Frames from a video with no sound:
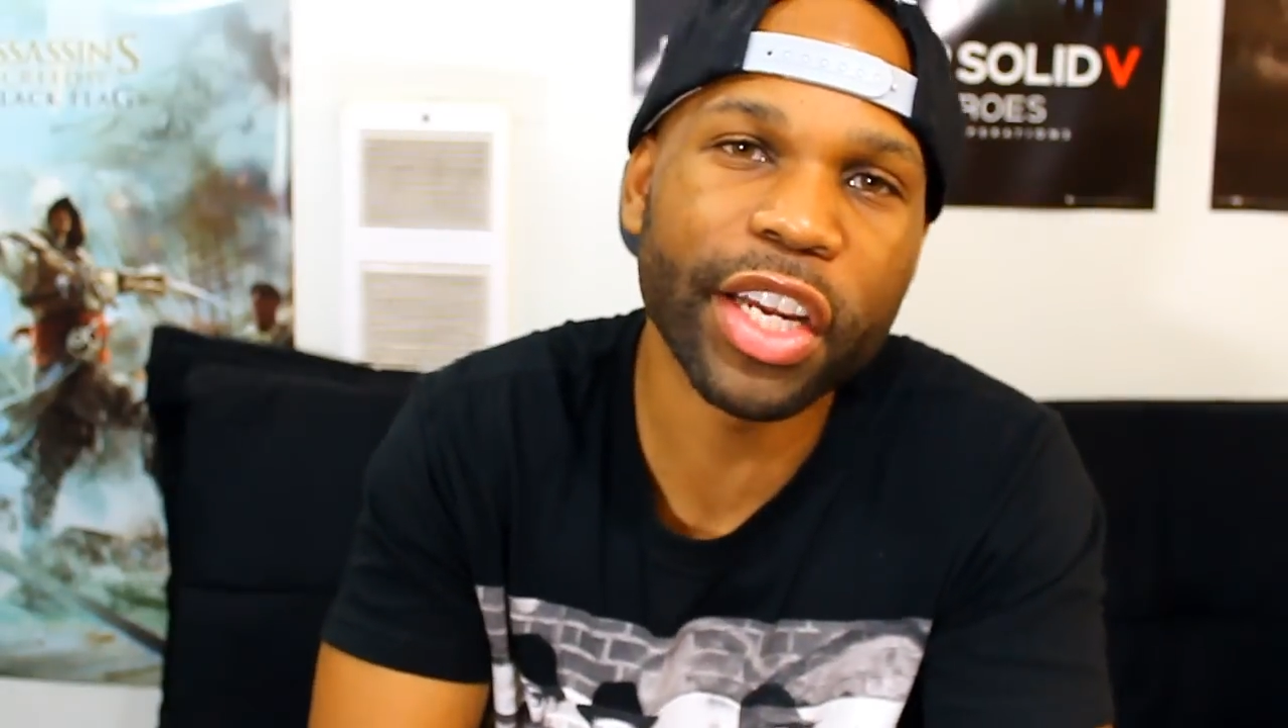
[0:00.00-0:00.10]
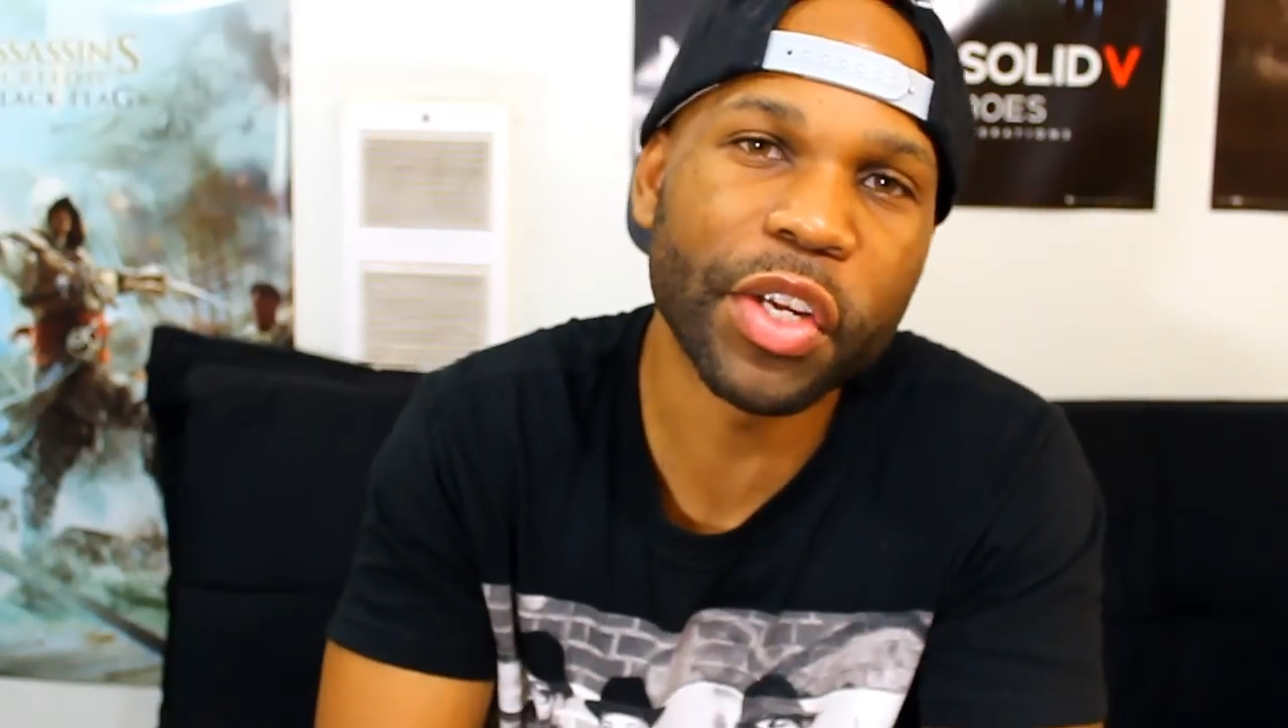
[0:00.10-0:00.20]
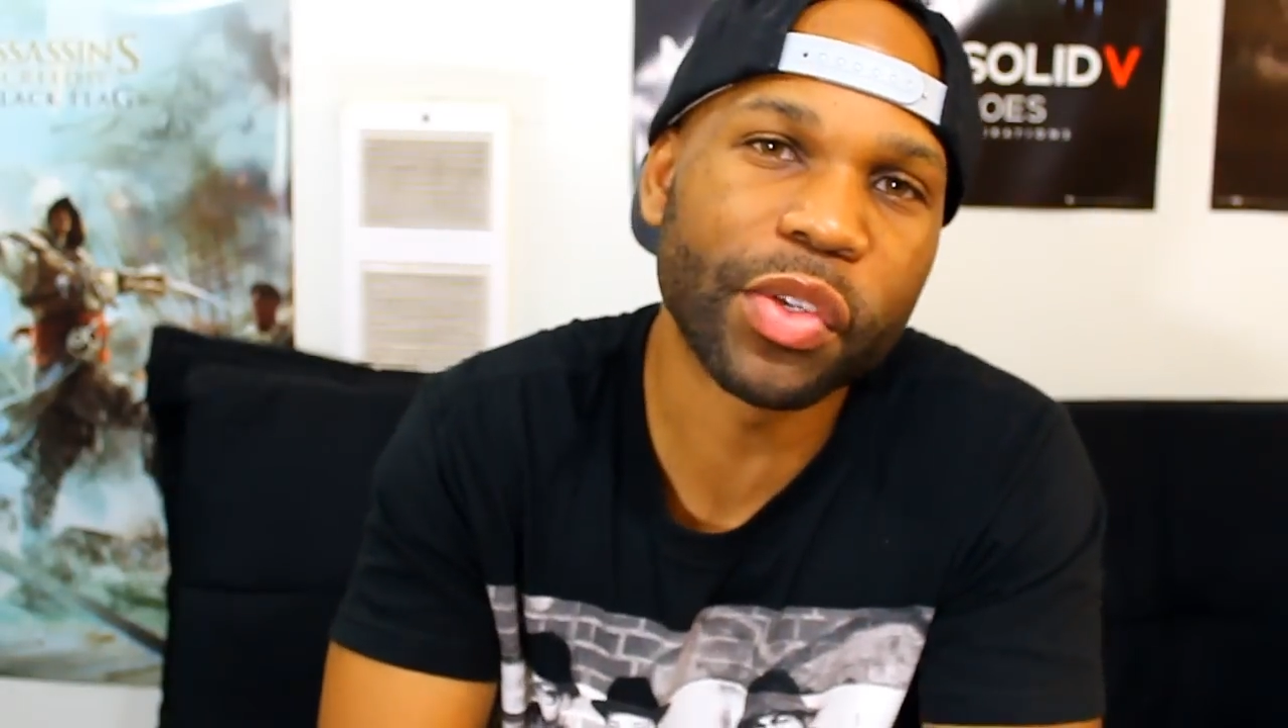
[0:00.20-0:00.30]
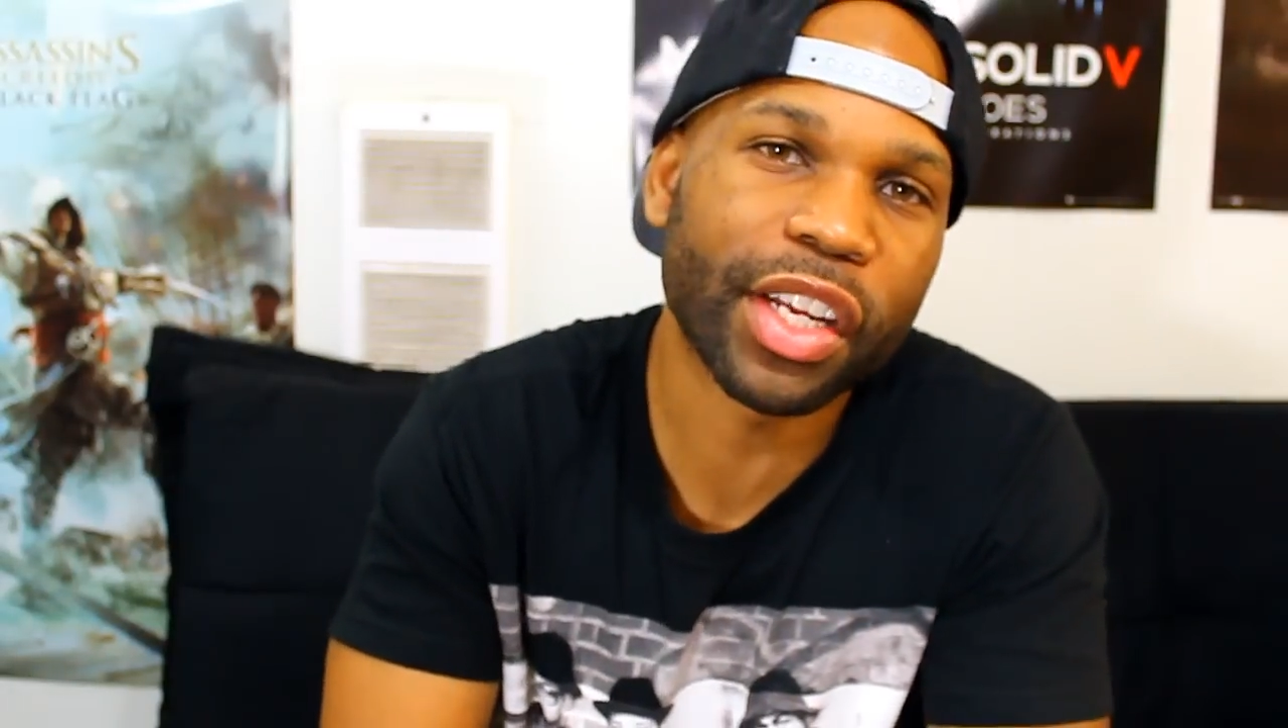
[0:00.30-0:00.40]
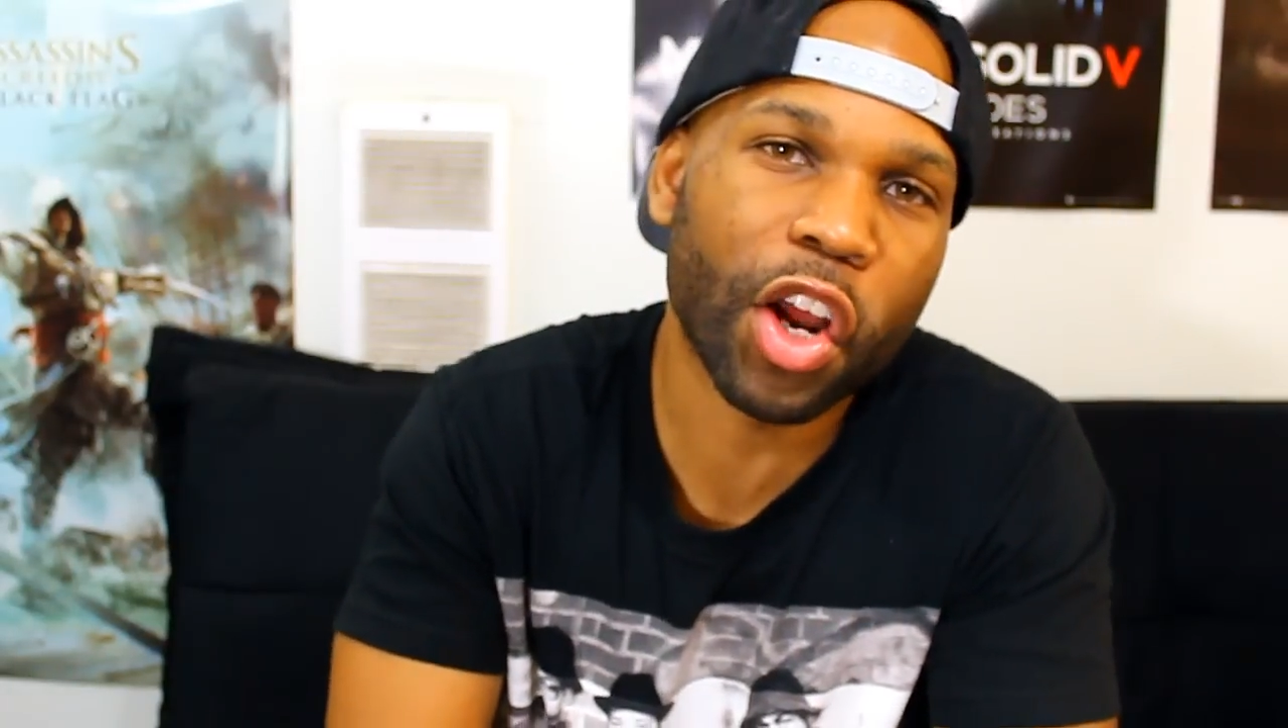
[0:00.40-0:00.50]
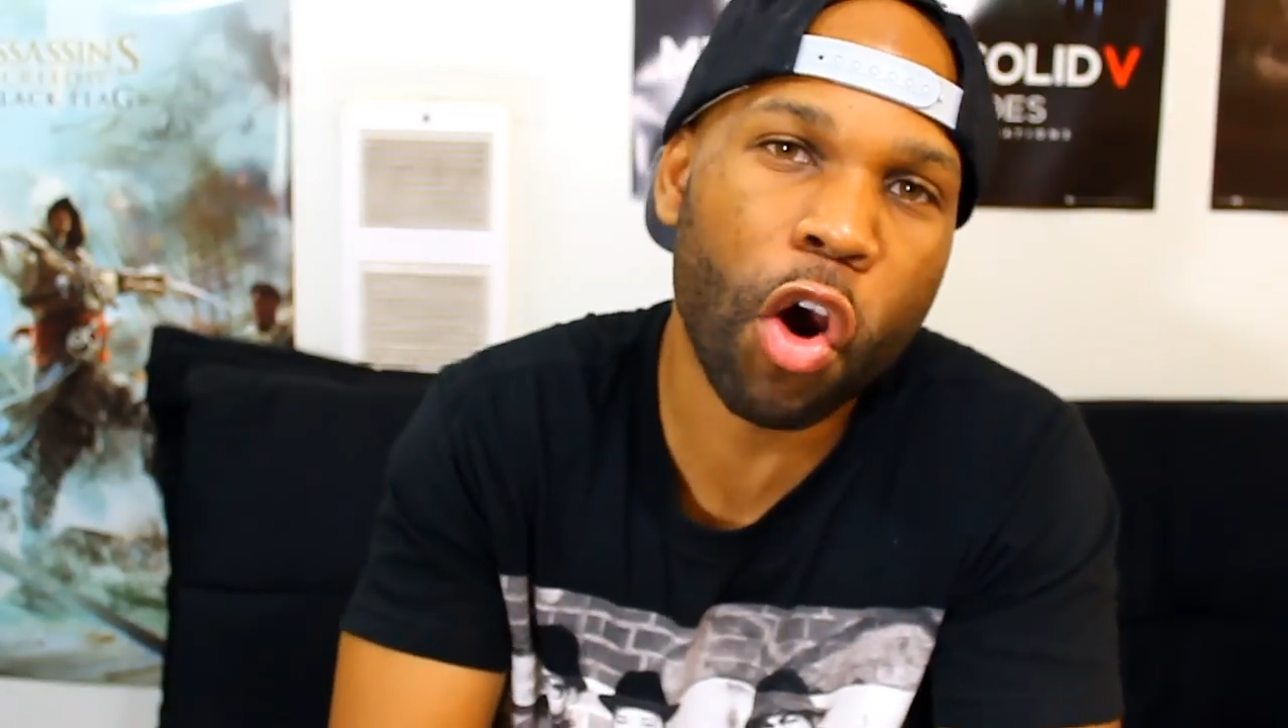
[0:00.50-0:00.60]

here using